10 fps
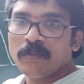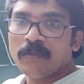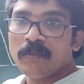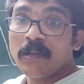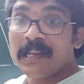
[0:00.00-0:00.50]

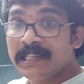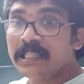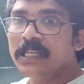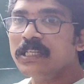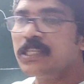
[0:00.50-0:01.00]
less
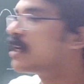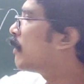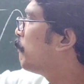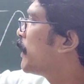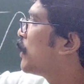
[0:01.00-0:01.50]
energy
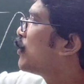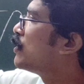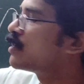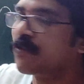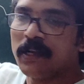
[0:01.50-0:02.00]
compared to this
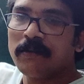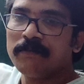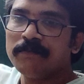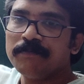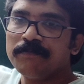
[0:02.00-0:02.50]
one.
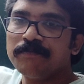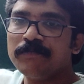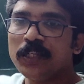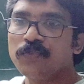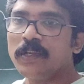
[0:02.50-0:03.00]
This
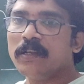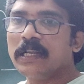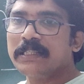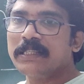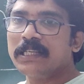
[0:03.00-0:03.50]
one, less
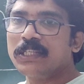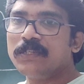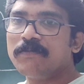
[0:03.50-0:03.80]
energy.